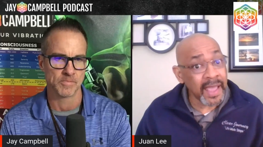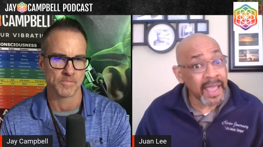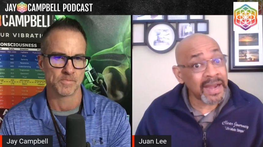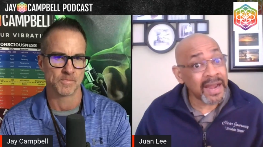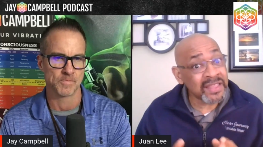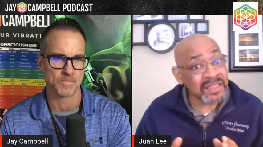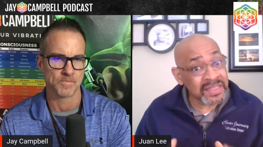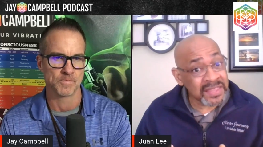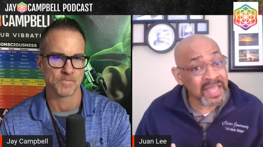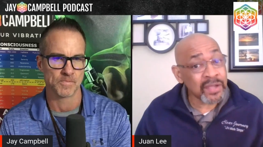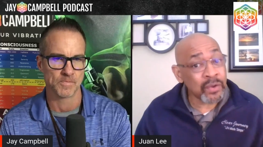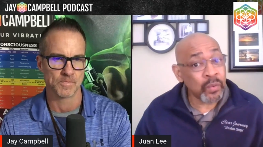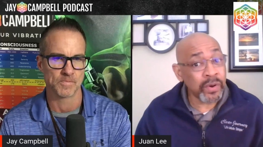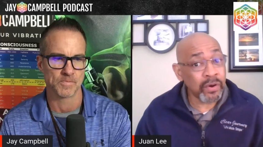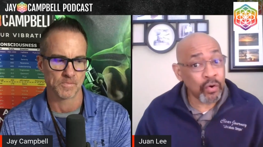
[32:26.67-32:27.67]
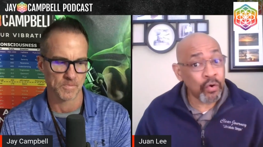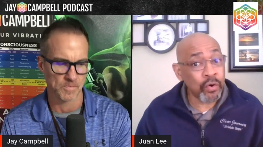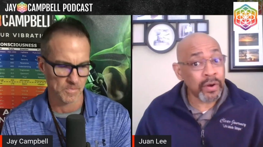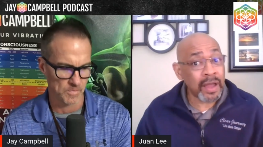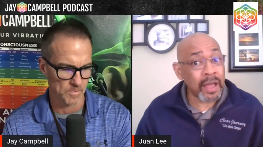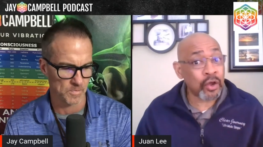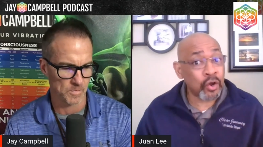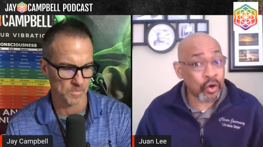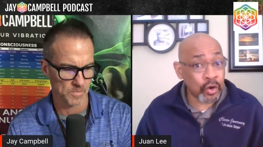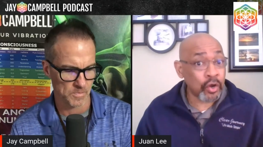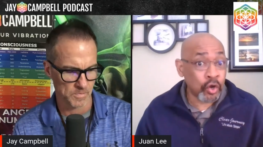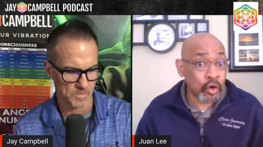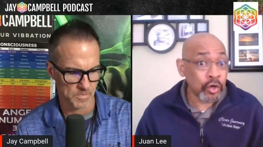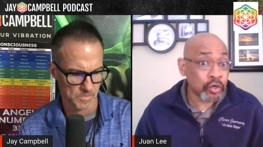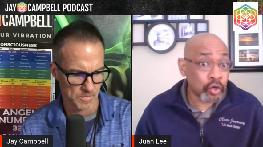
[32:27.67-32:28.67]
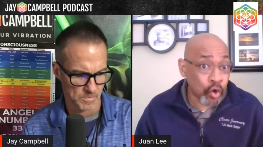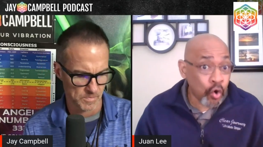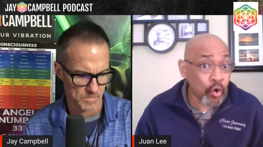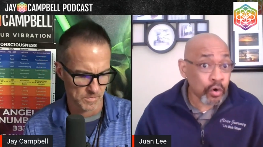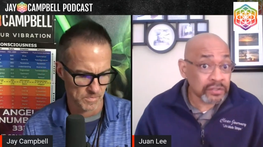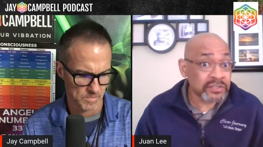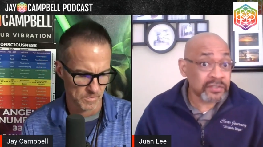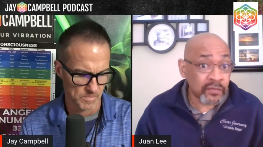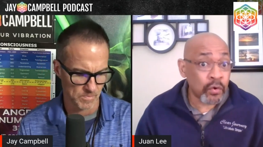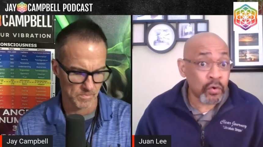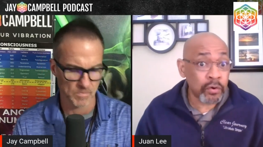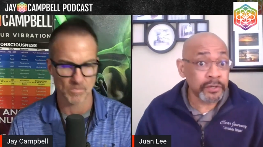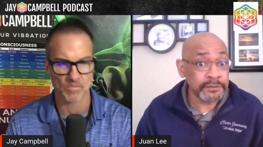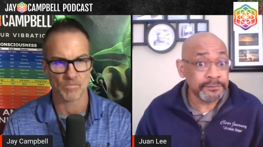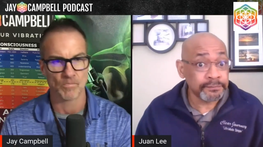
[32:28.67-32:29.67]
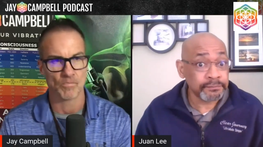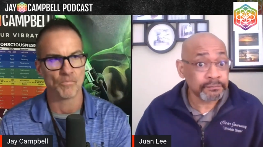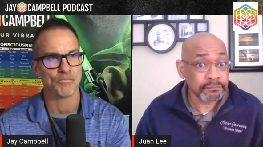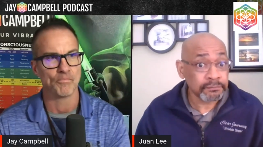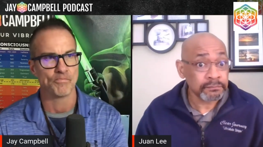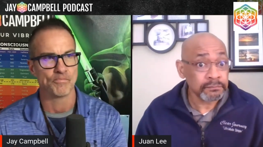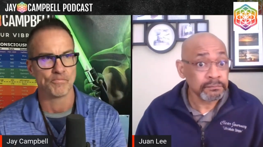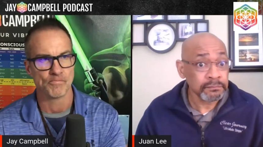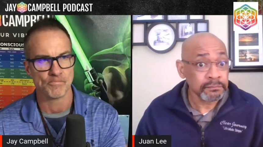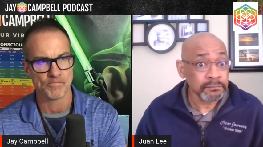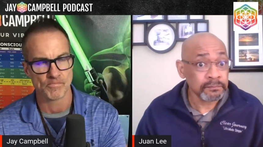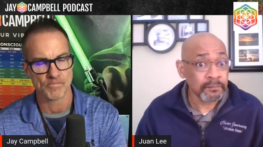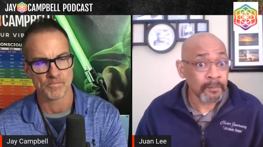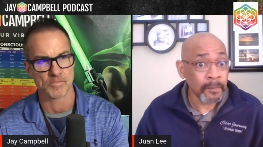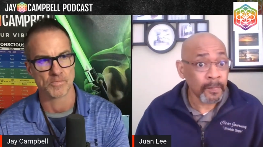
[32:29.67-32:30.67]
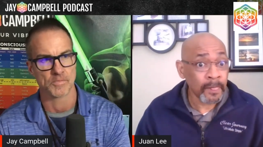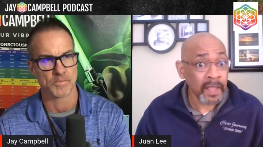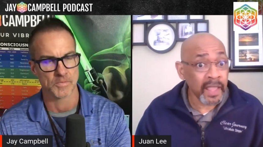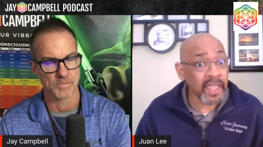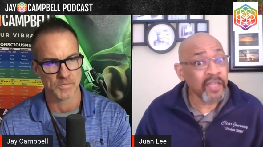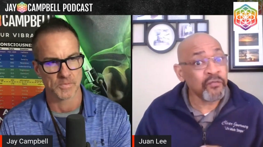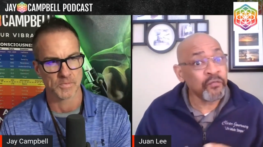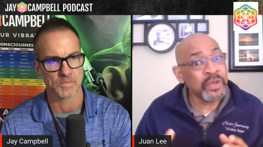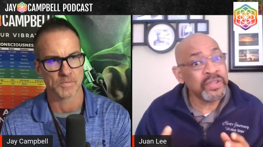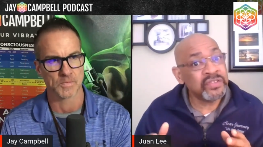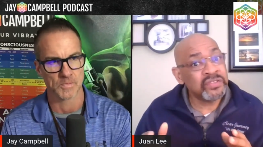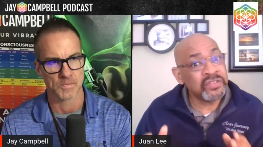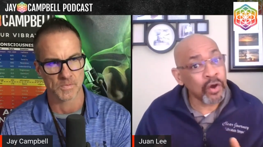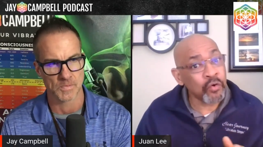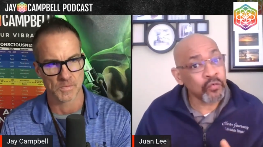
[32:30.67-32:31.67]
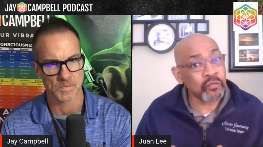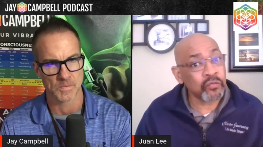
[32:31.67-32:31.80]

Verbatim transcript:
Speaker 1: And I think we're on a good course for it if we don't